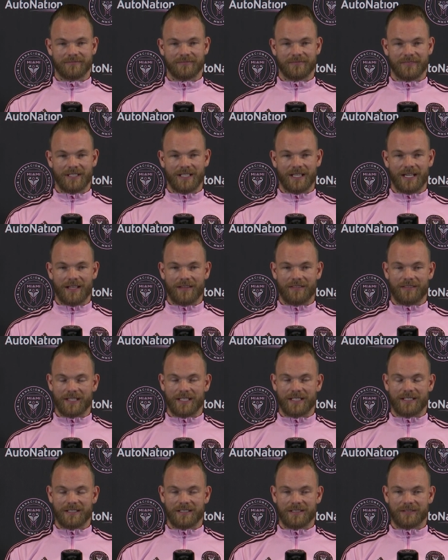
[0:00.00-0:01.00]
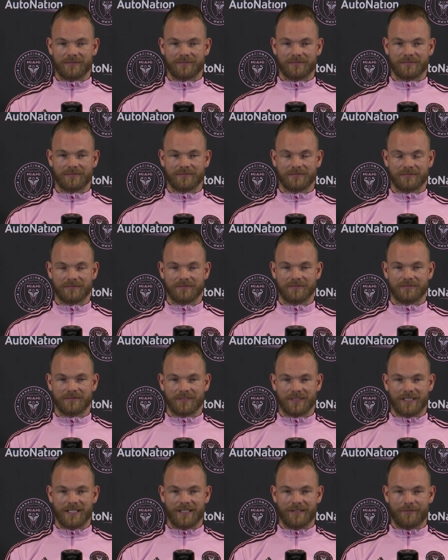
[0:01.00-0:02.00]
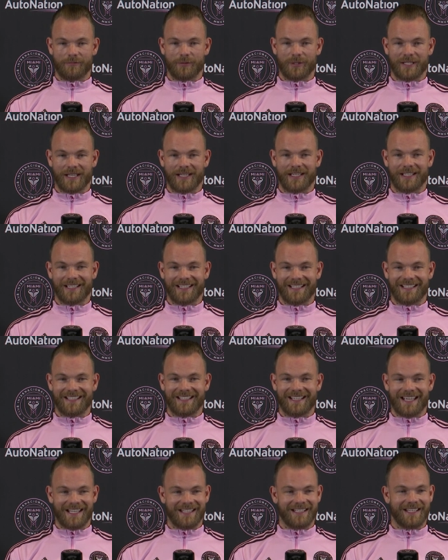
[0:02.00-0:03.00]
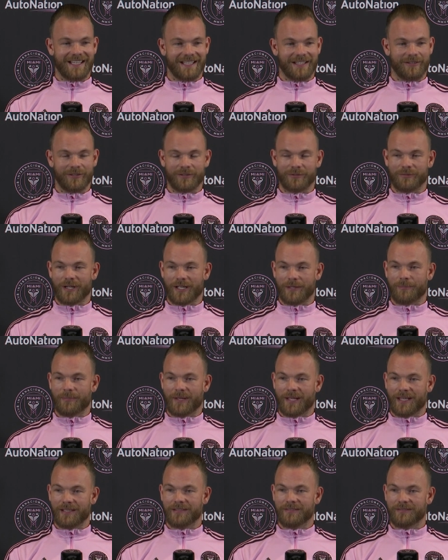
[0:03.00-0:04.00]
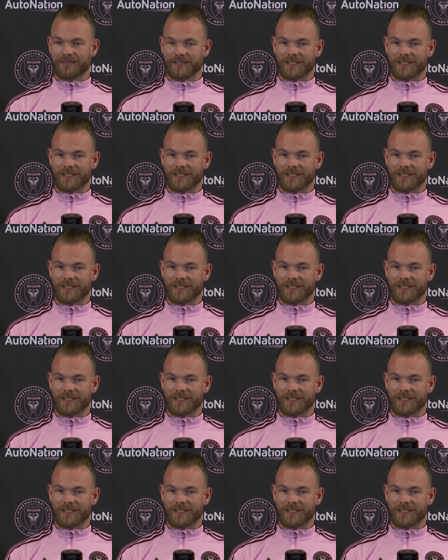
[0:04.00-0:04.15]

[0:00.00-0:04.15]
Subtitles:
I think if we can get that on the right path,